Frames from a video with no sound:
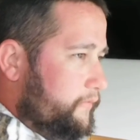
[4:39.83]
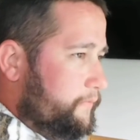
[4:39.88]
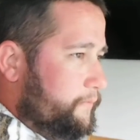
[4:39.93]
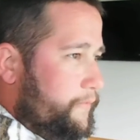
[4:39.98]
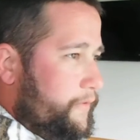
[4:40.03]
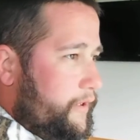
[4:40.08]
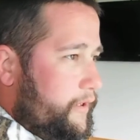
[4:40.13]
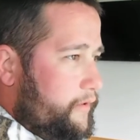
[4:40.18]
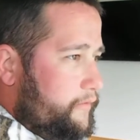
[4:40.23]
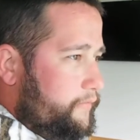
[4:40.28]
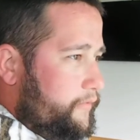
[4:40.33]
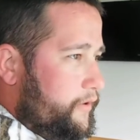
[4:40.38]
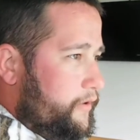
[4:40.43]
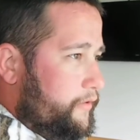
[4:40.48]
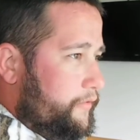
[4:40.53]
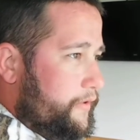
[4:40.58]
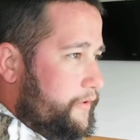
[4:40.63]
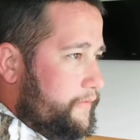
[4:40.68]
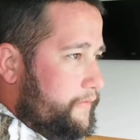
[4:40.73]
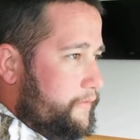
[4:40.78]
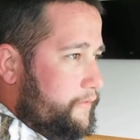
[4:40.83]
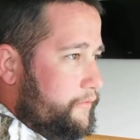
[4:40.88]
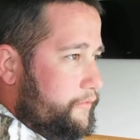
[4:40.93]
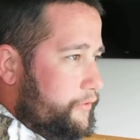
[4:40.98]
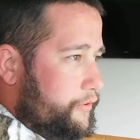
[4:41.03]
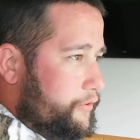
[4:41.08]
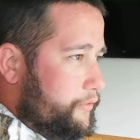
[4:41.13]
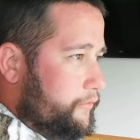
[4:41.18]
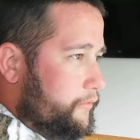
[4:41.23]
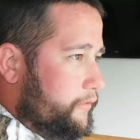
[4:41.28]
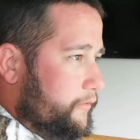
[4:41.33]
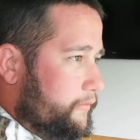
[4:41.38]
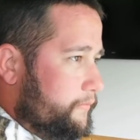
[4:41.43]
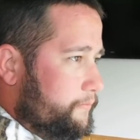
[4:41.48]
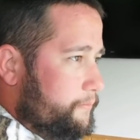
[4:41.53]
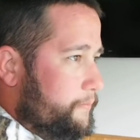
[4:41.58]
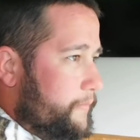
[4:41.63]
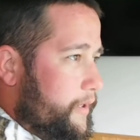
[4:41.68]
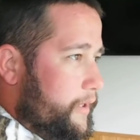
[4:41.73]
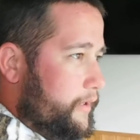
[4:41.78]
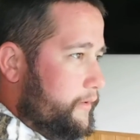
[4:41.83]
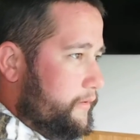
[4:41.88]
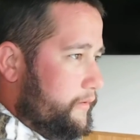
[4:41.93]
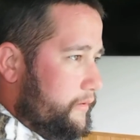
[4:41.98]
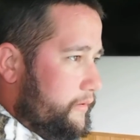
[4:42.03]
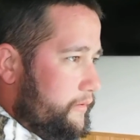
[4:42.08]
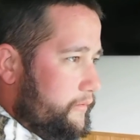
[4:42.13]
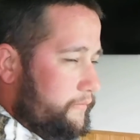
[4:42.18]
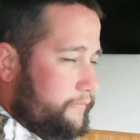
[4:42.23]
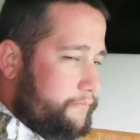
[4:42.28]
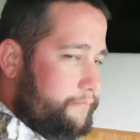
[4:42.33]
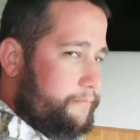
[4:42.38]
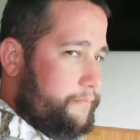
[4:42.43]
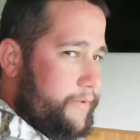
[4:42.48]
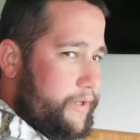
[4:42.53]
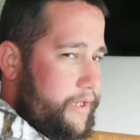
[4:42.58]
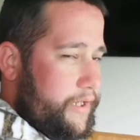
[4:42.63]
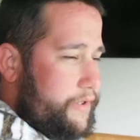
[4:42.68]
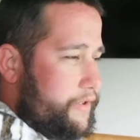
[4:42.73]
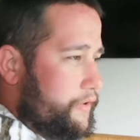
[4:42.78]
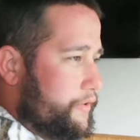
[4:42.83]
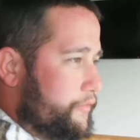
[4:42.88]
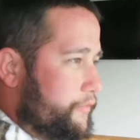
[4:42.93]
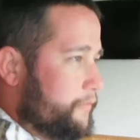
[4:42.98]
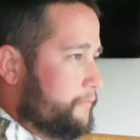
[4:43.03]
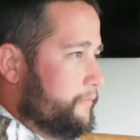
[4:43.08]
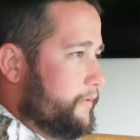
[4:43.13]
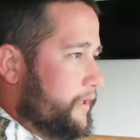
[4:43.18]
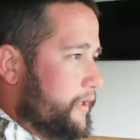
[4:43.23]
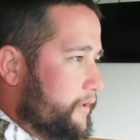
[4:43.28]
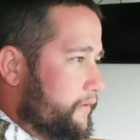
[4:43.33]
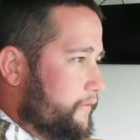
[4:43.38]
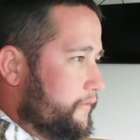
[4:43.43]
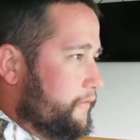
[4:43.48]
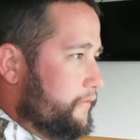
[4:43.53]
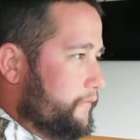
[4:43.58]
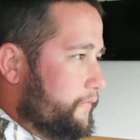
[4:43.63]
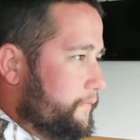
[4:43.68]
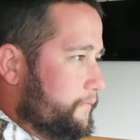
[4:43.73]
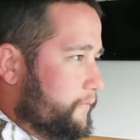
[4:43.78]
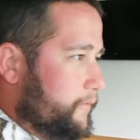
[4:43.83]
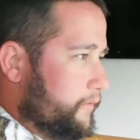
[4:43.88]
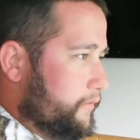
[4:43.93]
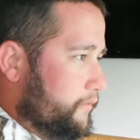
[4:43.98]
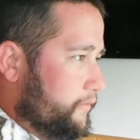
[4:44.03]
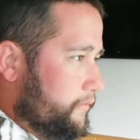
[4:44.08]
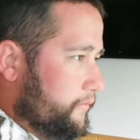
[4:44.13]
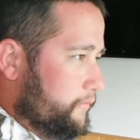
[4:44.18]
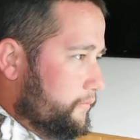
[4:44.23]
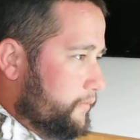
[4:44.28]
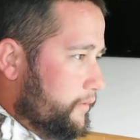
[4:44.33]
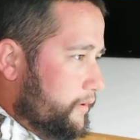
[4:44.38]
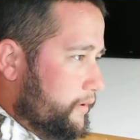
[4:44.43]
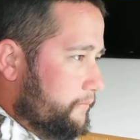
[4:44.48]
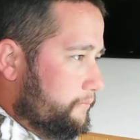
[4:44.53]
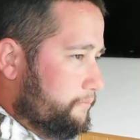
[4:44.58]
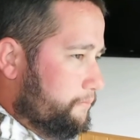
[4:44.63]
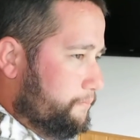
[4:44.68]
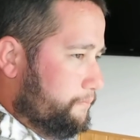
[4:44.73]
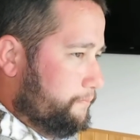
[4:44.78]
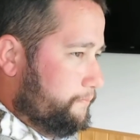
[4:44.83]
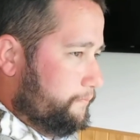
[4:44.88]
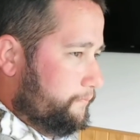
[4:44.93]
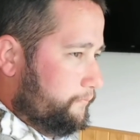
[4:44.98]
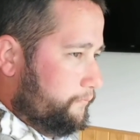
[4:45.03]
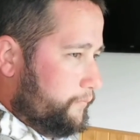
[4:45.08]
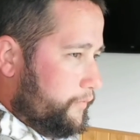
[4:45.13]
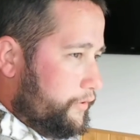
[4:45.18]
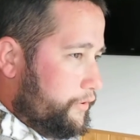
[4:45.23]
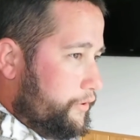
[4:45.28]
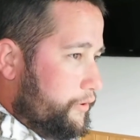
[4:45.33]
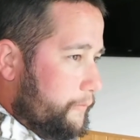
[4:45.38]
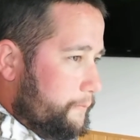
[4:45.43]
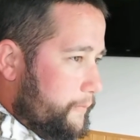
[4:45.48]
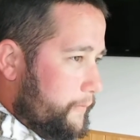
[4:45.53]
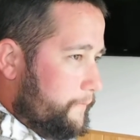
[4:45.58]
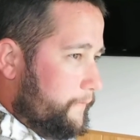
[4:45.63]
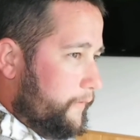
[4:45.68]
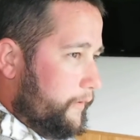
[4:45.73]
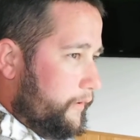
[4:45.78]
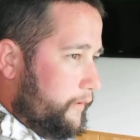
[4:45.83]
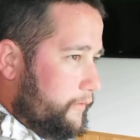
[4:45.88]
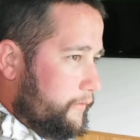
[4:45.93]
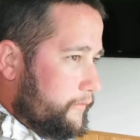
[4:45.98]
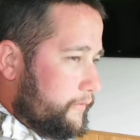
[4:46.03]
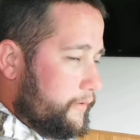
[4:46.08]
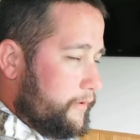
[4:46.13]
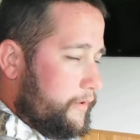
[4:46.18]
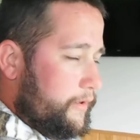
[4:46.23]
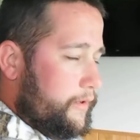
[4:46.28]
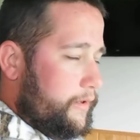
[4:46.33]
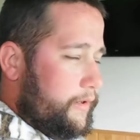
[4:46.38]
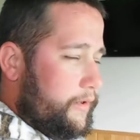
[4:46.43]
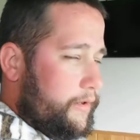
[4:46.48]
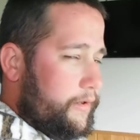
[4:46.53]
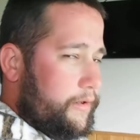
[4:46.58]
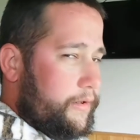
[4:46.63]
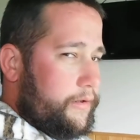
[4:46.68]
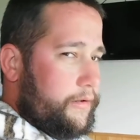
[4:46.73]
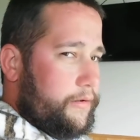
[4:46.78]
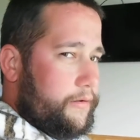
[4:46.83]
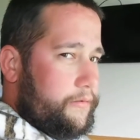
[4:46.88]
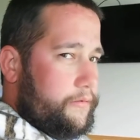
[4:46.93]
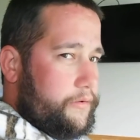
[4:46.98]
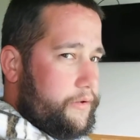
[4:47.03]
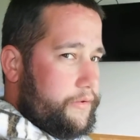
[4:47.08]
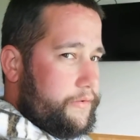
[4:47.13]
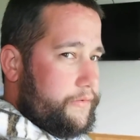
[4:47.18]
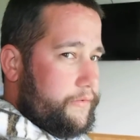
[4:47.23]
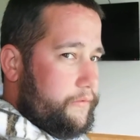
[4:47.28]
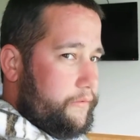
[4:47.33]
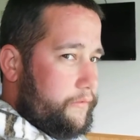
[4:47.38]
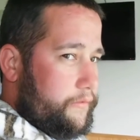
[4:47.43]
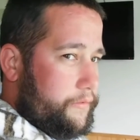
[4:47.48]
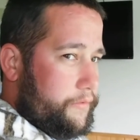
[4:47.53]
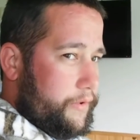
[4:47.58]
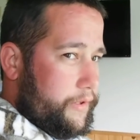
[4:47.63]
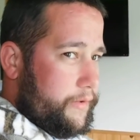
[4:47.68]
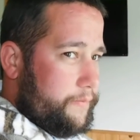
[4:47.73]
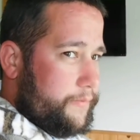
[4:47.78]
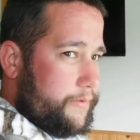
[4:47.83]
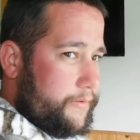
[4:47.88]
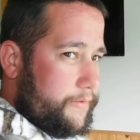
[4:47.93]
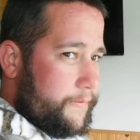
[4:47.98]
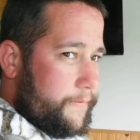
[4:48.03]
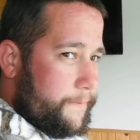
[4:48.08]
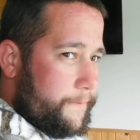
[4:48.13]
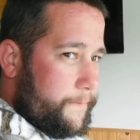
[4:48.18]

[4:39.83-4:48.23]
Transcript: without you know these little short minute uh, minute to two minute little little uh, stupid videos, these little clips.